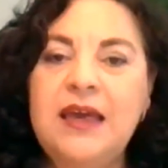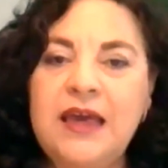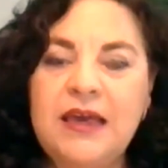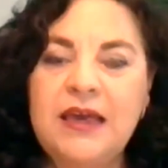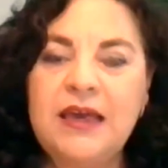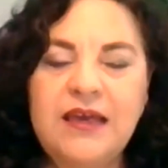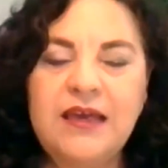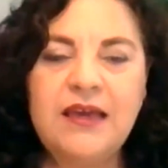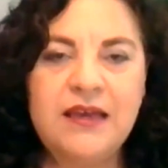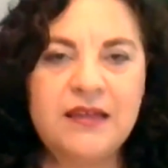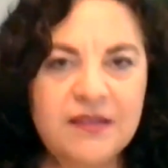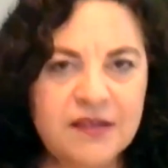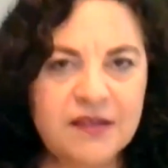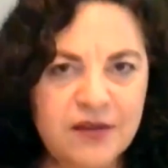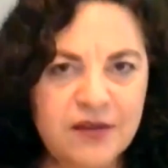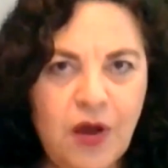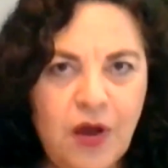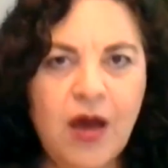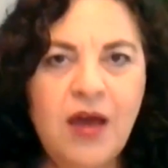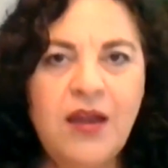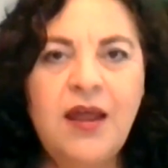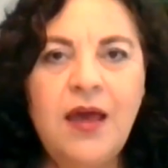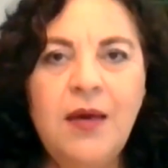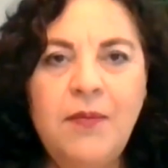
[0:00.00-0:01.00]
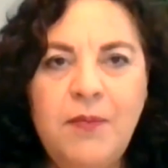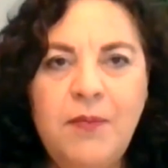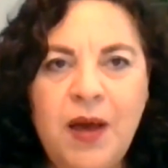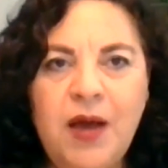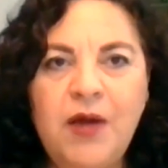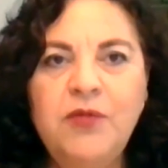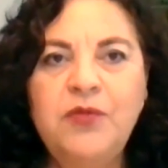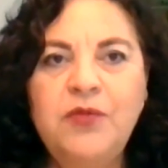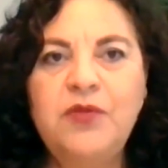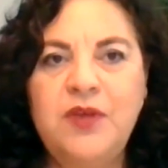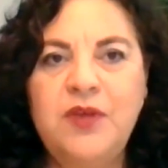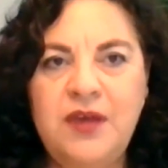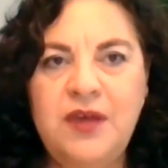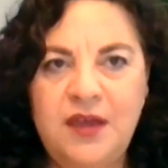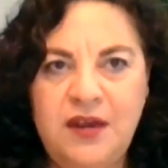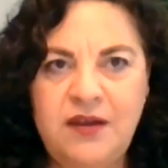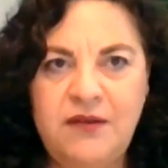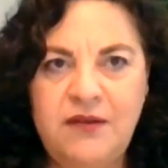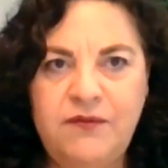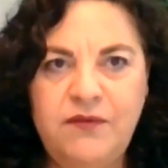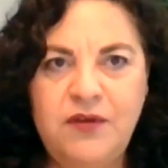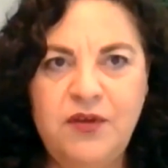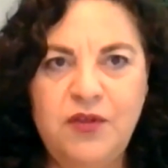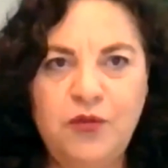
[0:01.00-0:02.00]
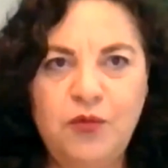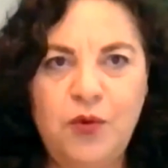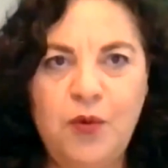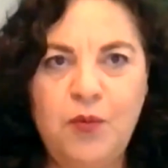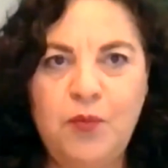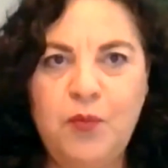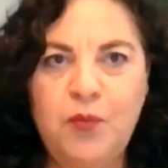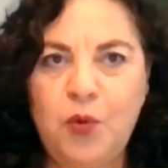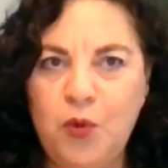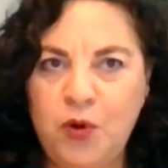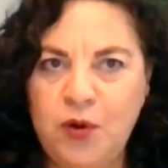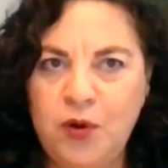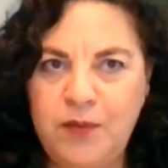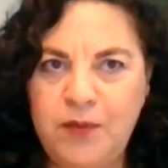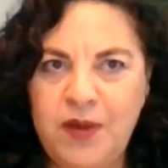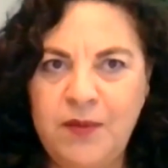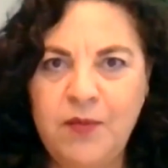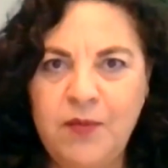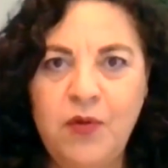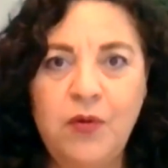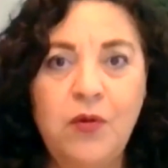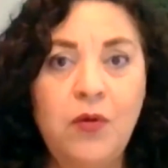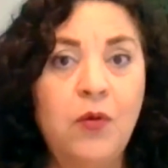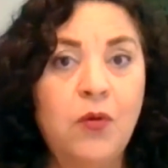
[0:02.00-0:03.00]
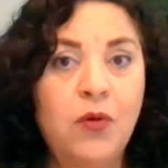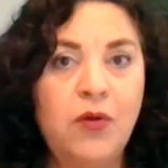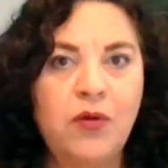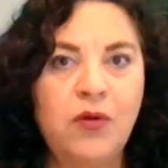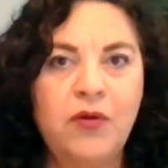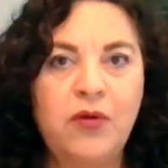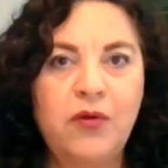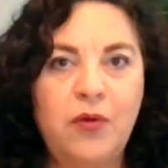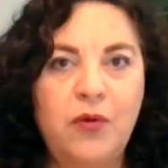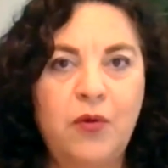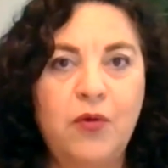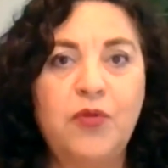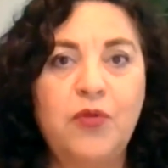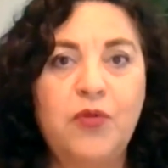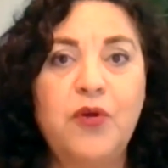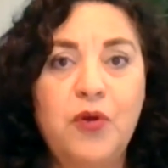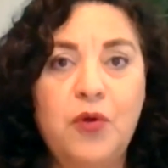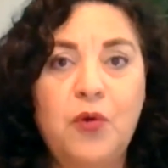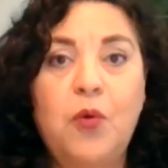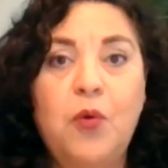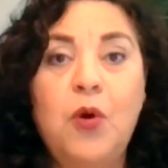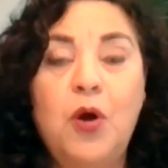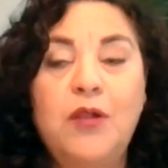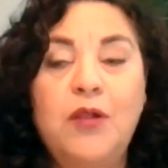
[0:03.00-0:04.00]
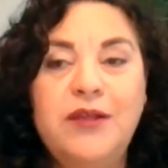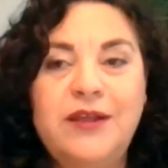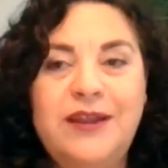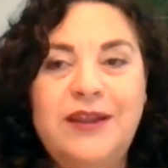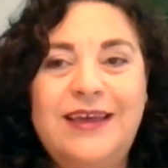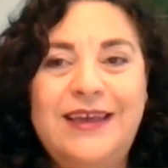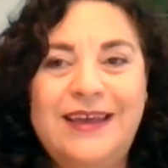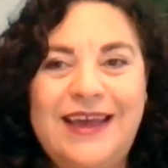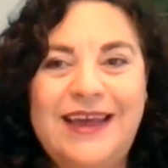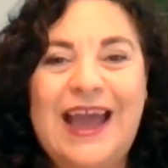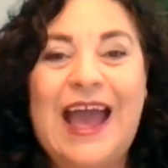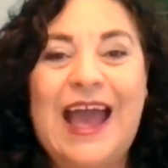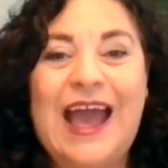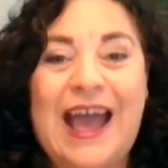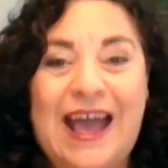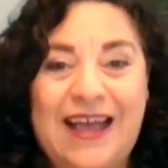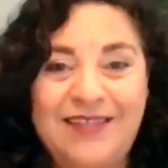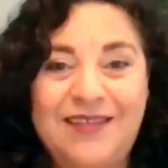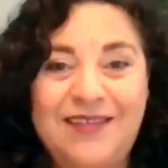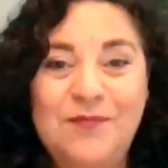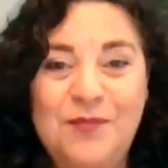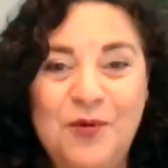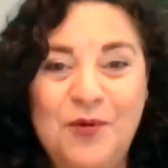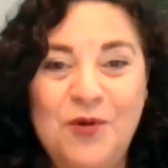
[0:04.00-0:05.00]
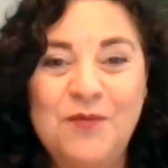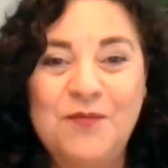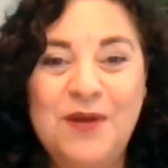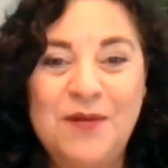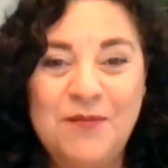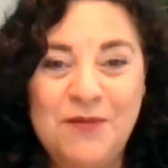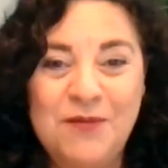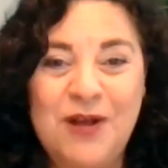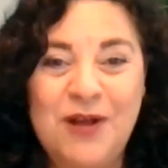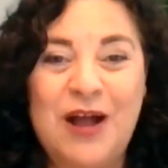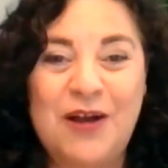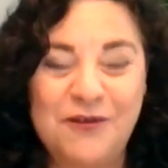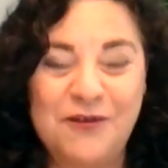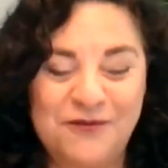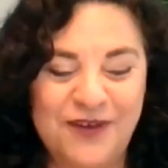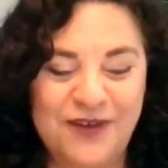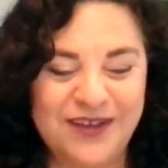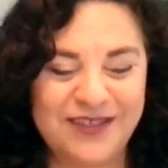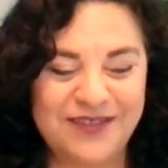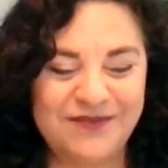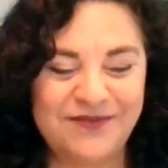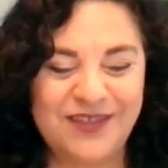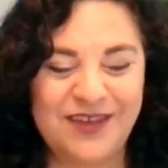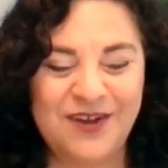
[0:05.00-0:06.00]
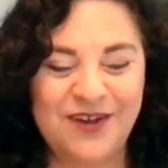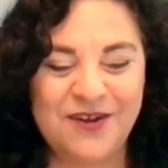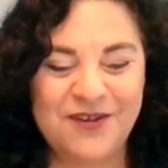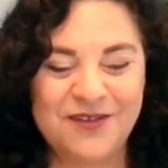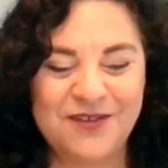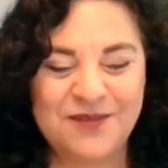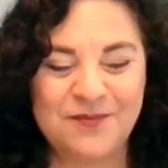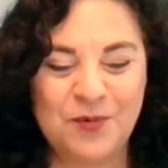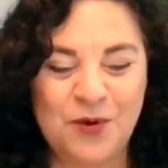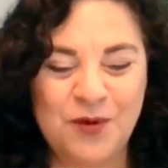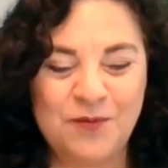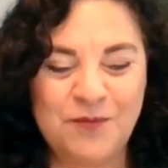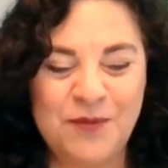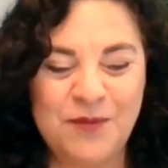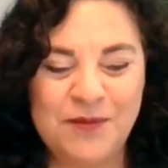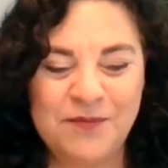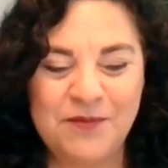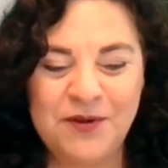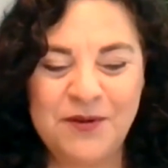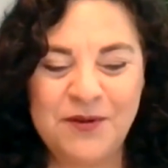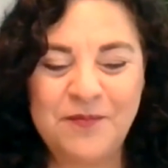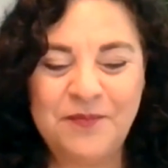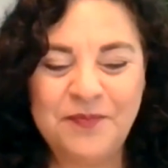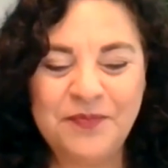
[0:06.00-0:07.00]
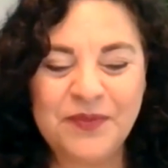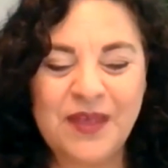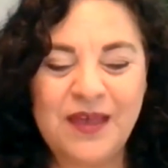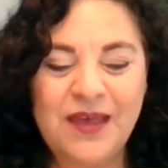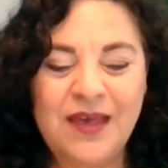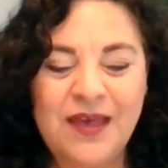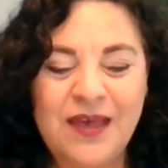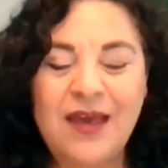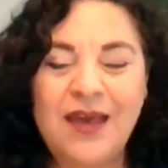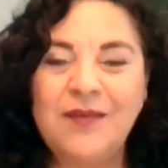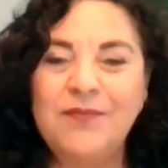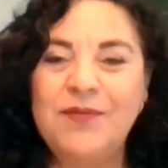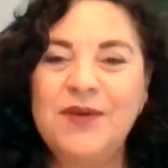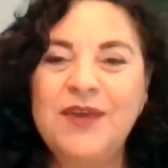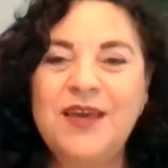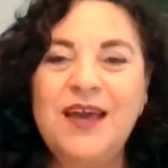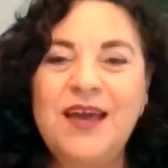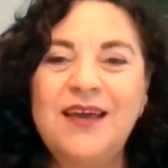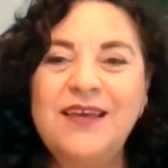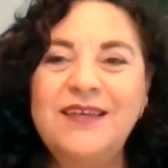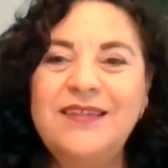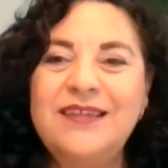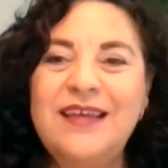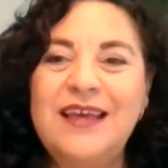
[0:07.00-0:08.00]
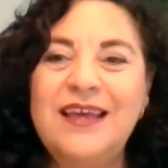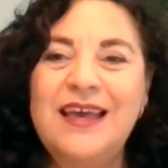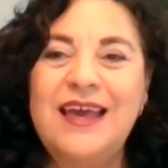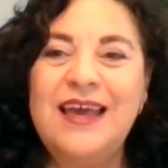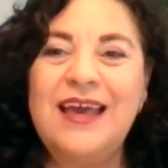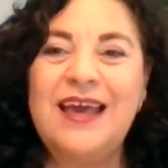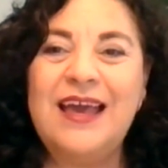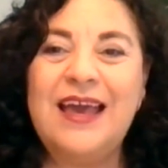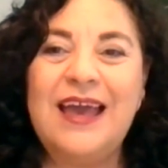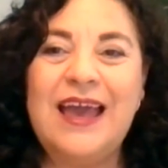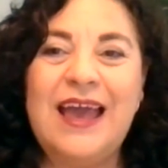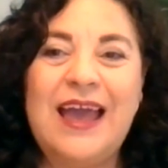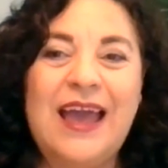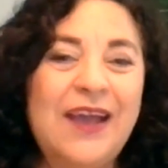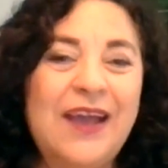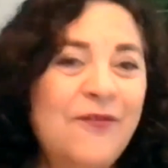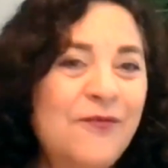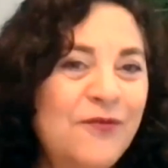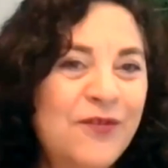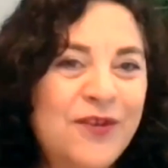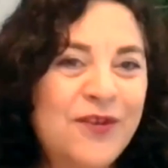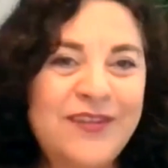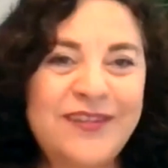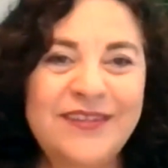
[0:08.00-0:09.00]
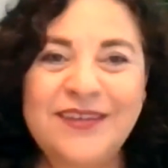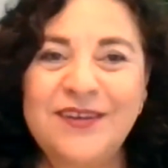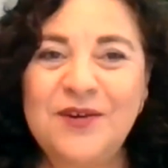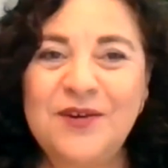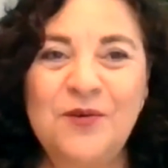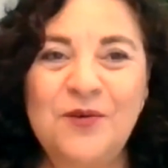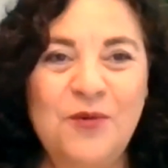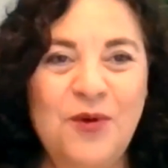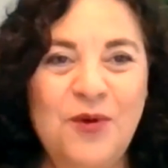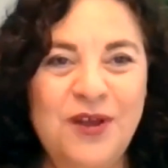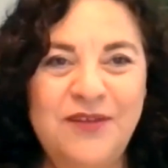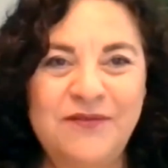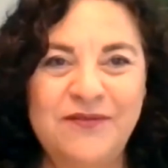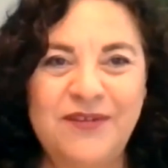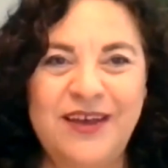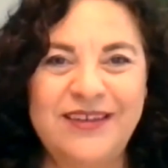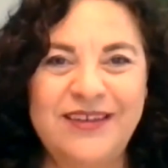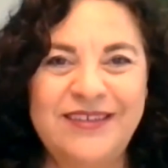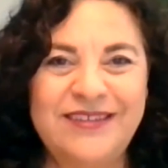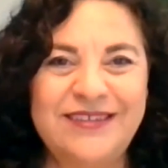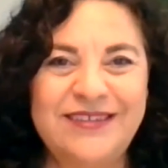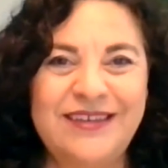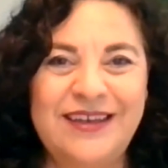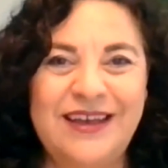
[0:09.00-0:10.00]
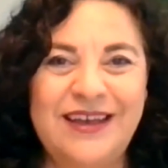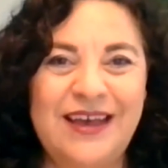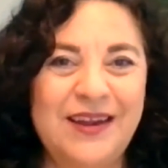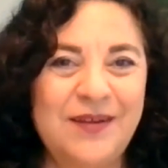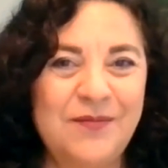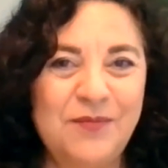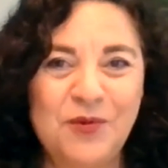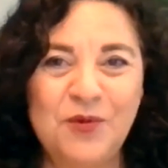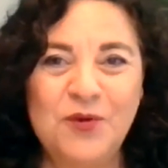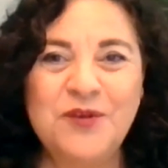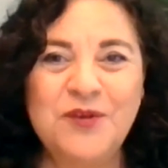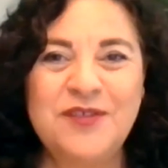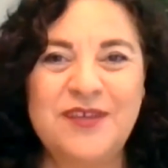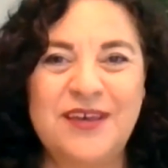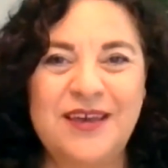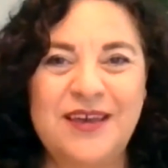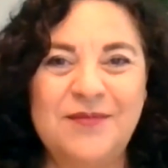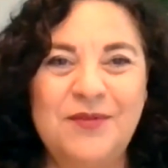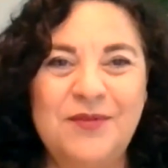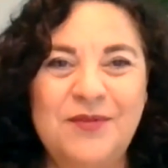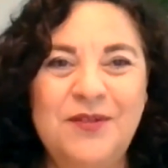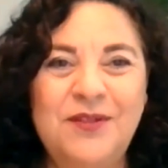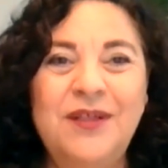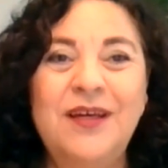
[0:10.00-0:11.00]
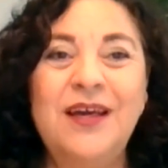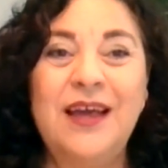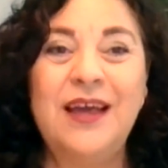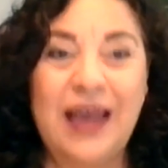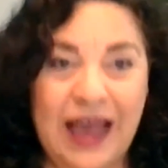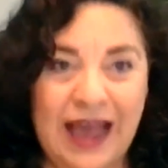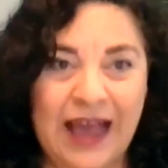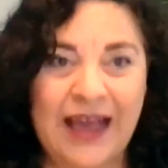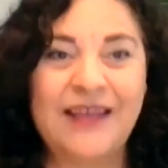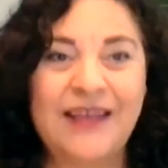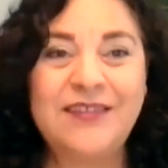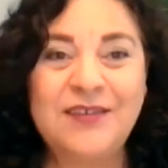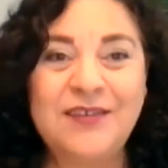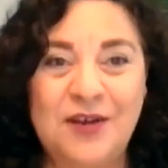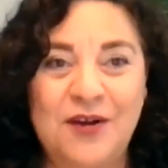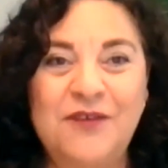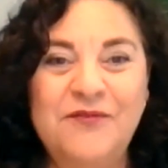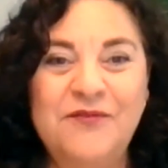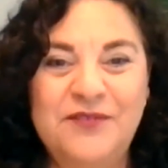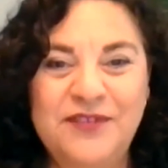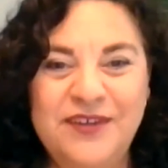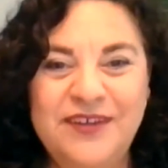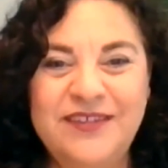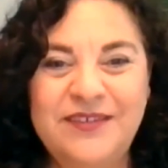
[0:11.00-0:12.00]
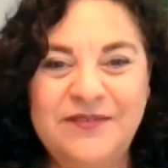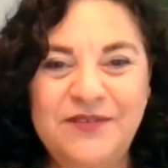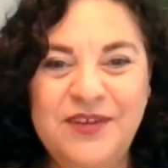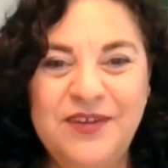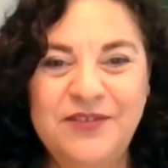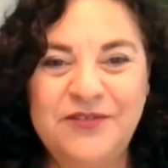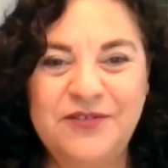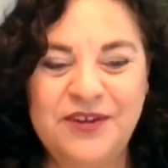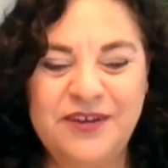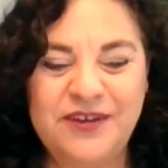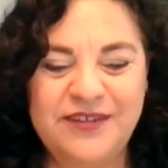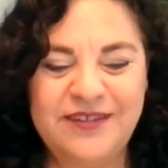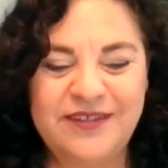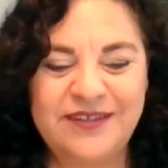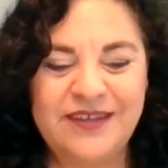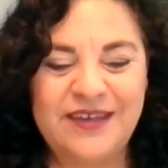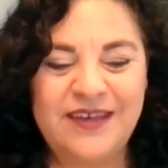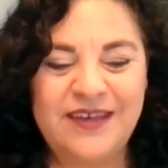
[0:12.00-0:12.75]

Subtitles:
It's not about the individual board member or their quality as a board member, how effective they are as a board member, because every single one of us at a board table has conflicts of interest.